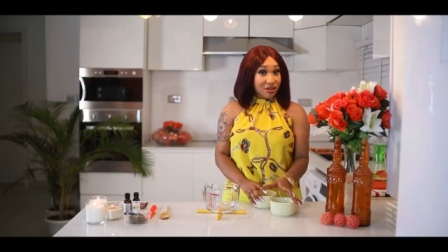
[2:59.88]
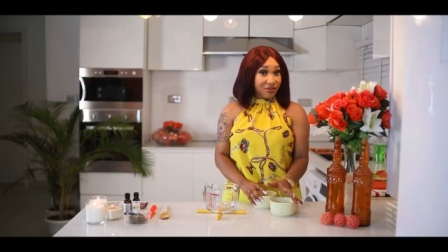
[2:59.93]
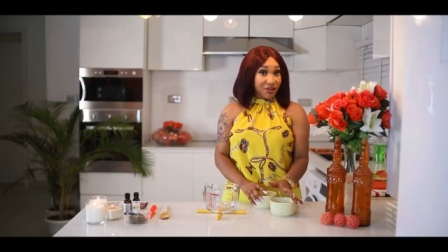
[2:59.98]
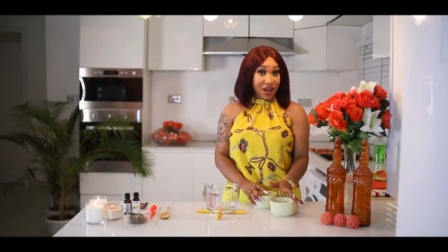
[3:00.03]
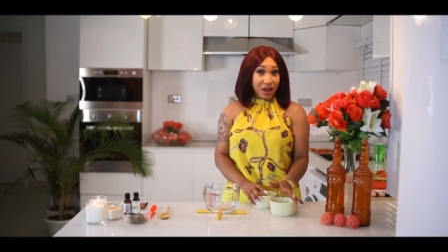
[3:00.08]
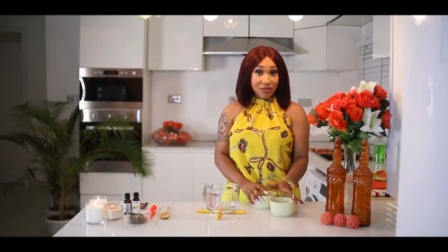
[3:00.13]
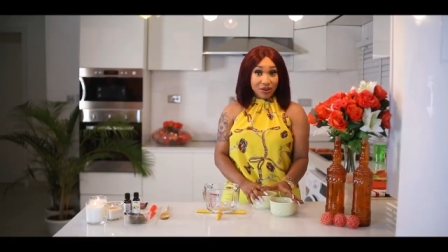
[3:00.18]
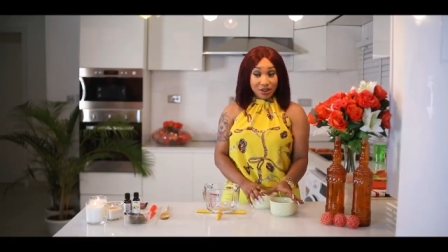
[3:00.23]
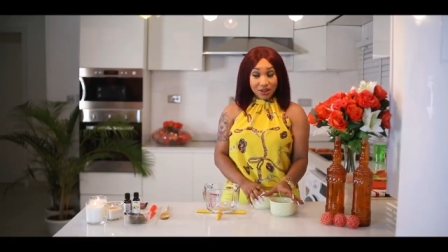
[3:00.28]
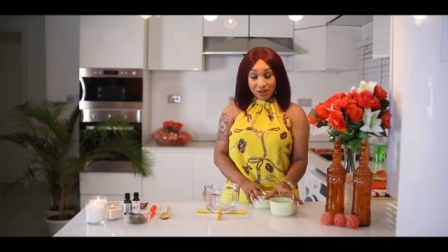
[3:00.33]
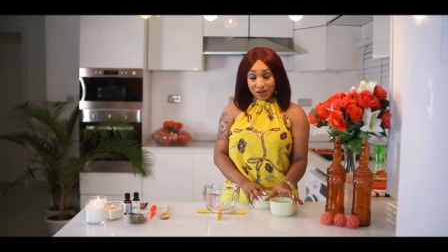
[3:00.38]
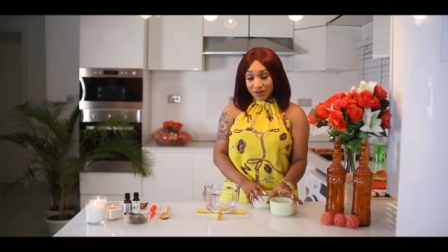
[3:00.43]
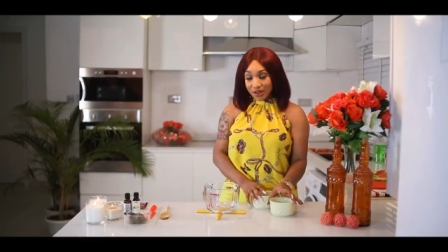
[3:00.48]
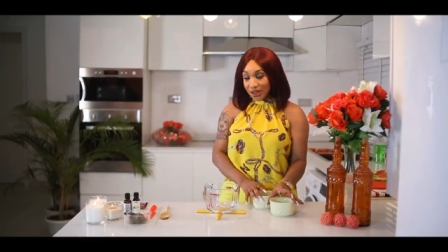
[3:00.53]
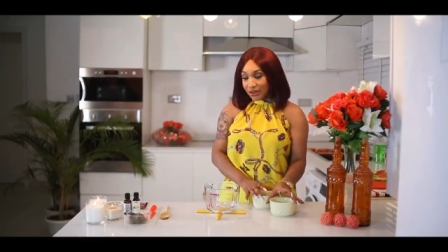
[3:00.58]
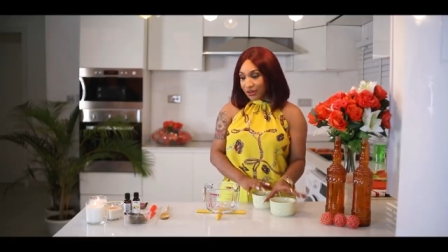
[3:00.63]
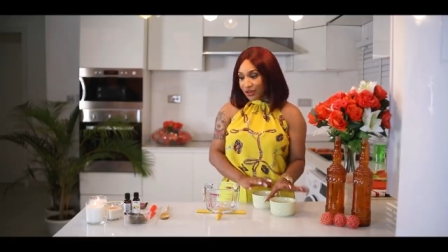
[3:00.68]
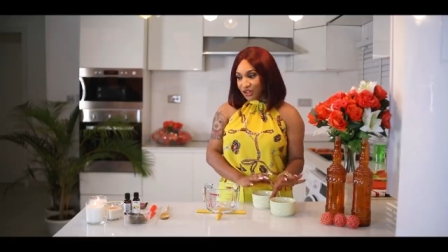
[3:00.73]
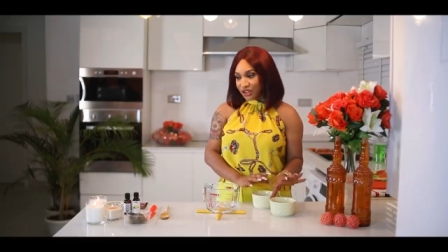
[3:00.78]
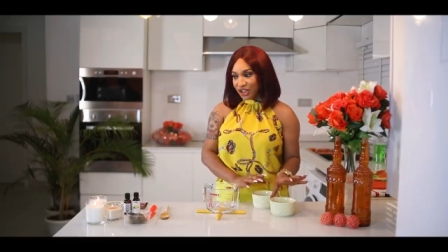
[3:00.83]
love how they turn
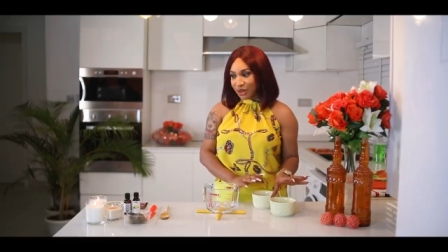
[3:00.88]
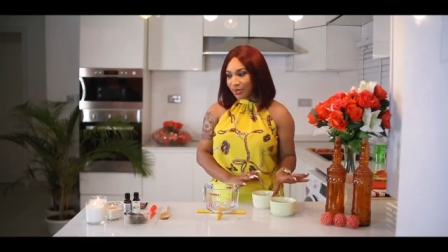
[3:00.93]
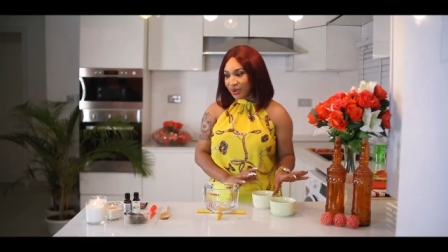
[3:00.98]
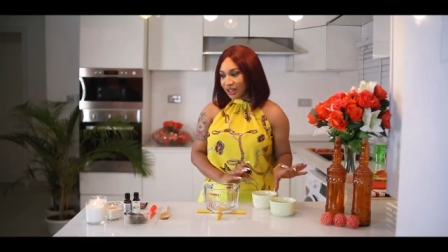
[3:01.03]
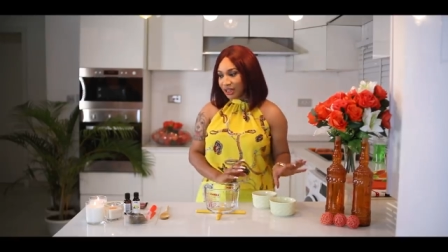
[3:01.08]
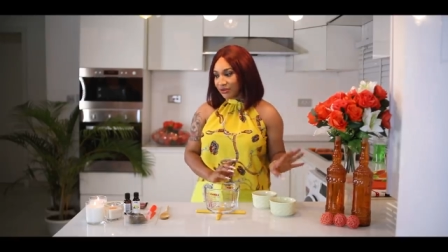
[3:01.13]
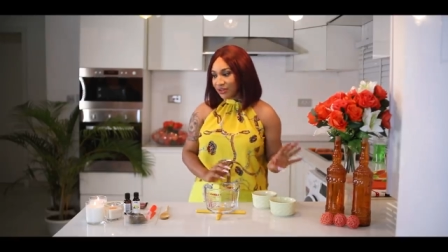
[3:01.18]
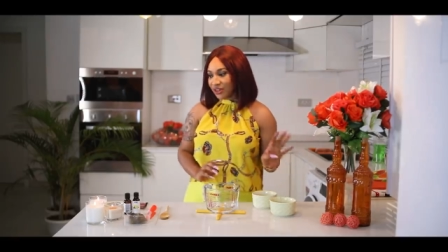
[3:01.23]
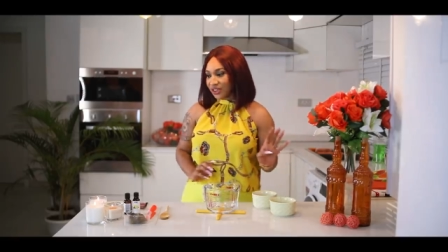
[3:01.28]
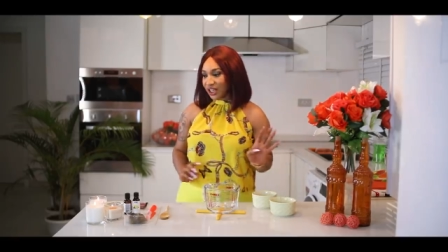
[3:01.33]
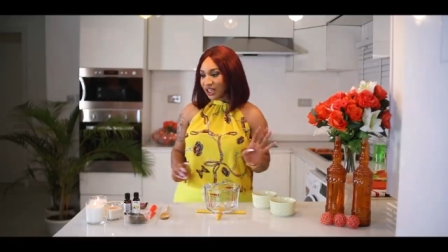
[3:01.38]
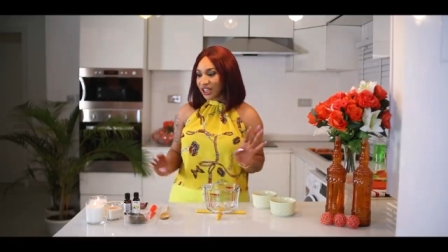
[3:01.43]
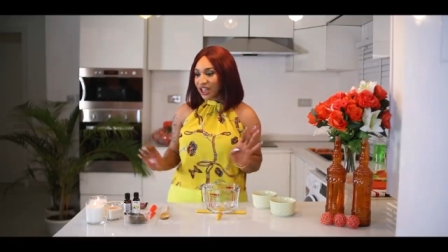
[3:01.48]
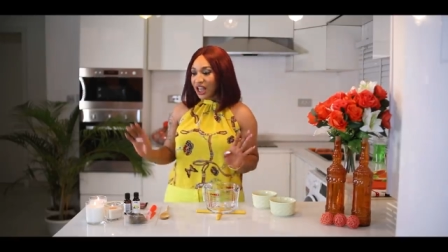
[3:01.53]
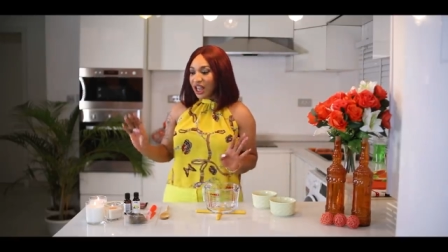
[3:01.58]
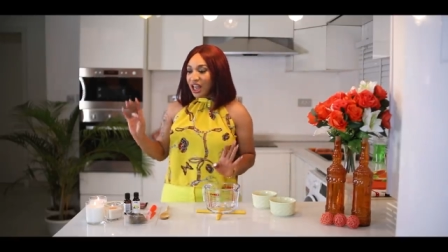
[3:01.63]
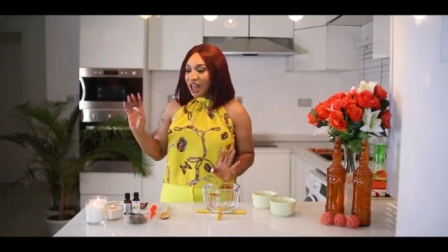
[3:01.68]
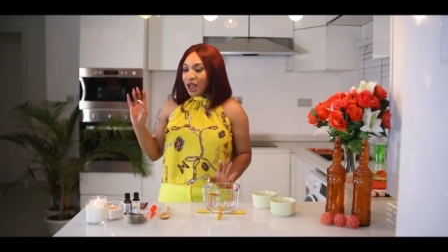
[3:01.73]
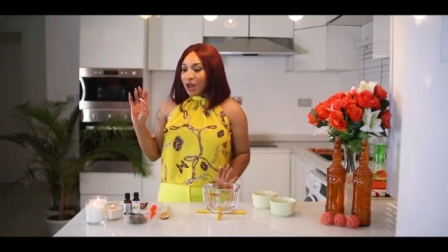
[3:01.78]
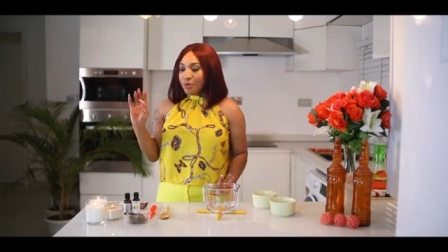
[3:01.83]
out the shape and everything.
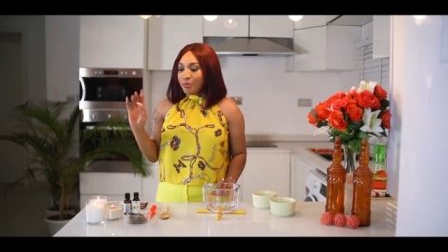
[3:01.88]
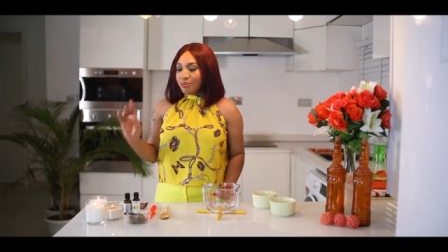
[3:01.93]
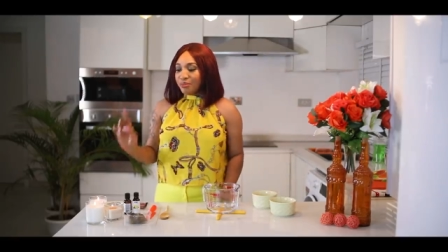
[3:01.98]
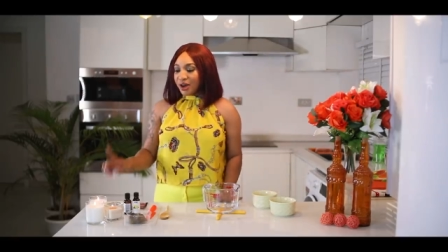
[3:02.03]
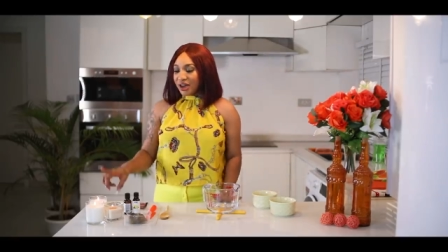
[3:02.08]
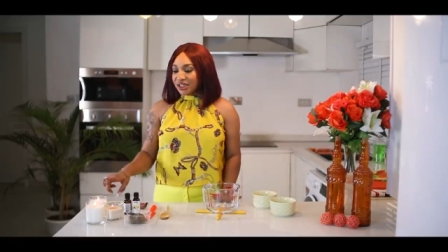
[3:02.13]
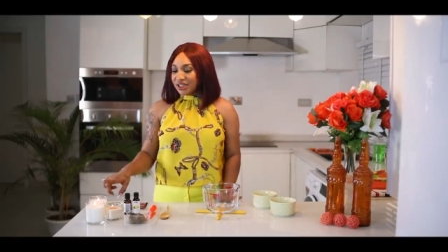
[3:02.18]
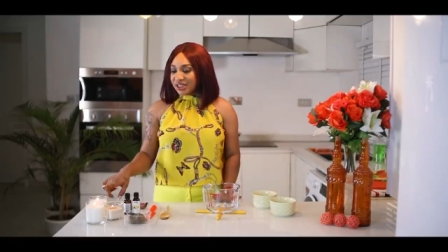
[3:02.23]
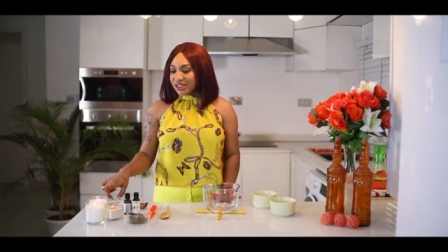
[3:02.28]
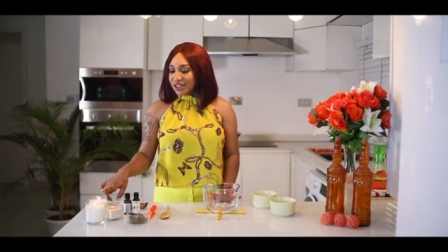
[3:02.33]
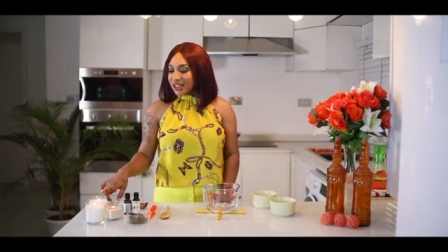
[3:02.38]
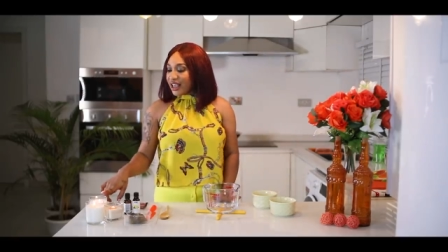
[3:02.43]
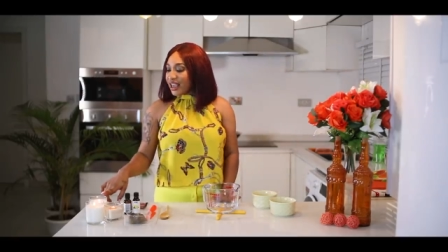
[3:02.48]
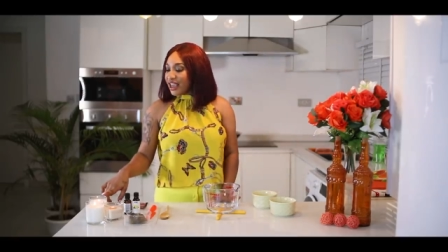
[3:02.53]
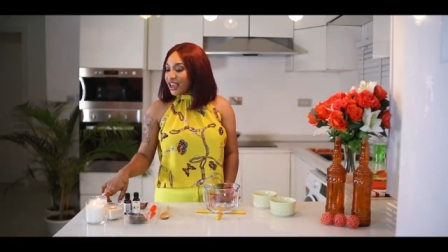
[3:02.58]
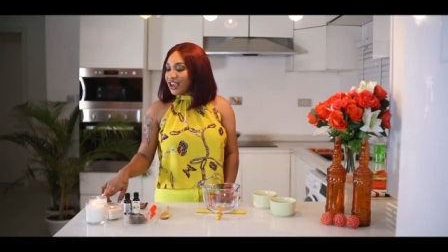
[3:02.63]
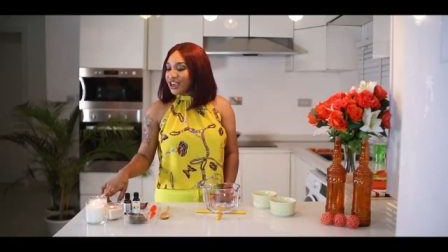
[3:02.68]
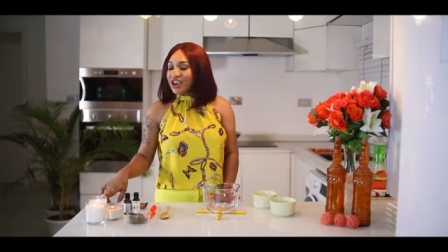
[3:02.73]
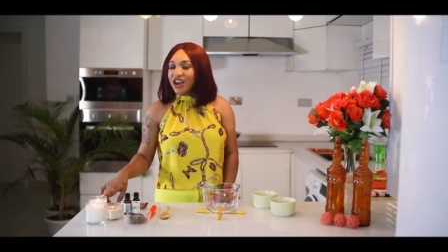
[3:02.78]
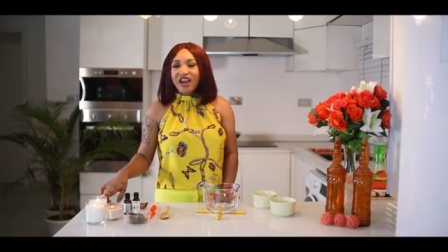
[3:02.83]
But
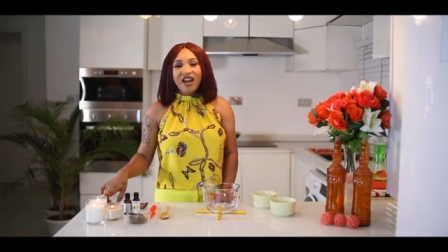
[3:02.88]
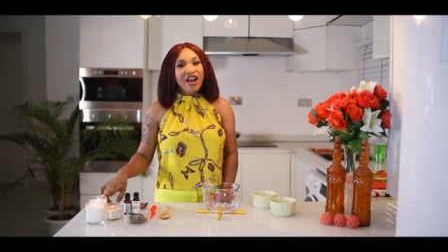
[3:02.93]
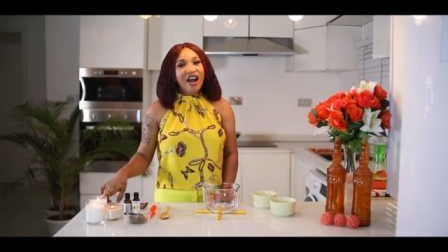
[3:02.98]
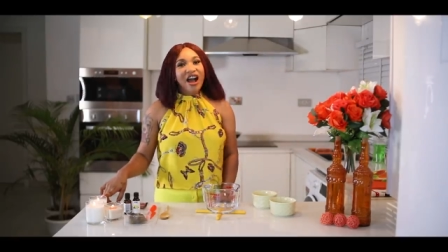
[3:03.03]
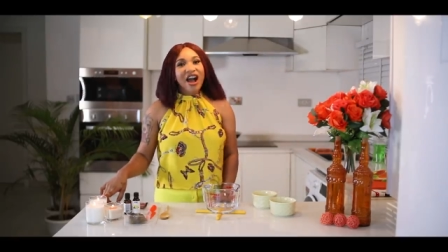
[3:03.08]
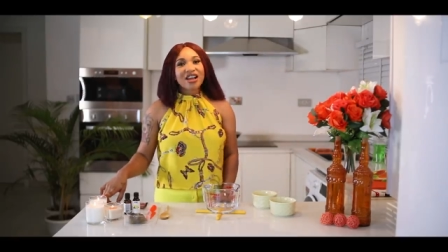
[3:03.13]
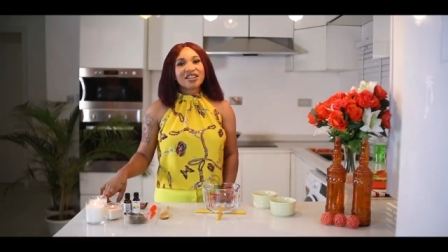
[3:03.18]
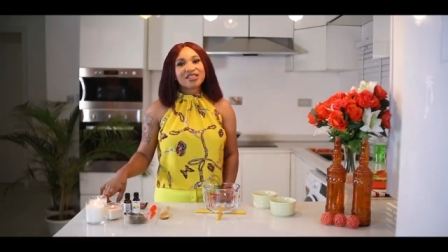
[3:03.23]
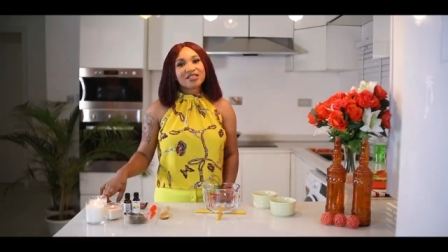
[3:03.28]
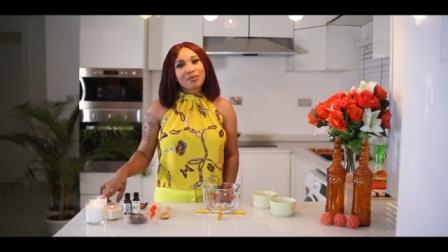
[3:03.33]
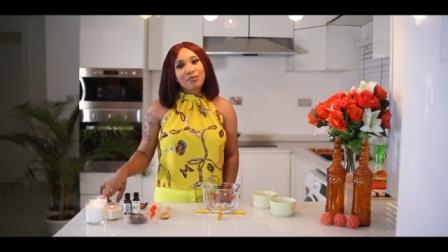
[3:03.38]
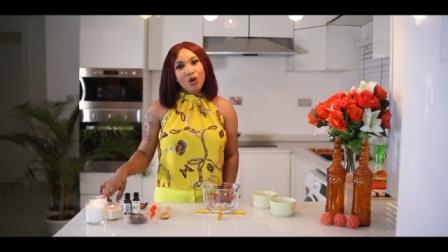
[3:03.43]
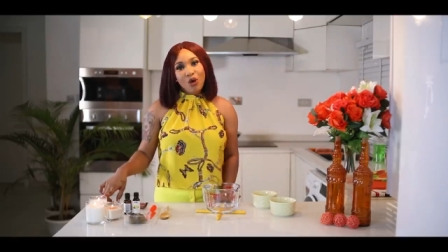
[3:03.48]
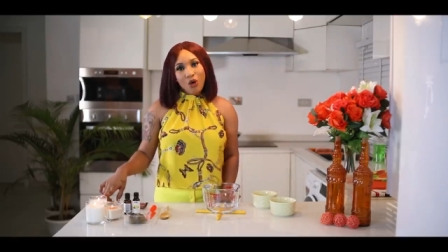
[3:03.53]
here are some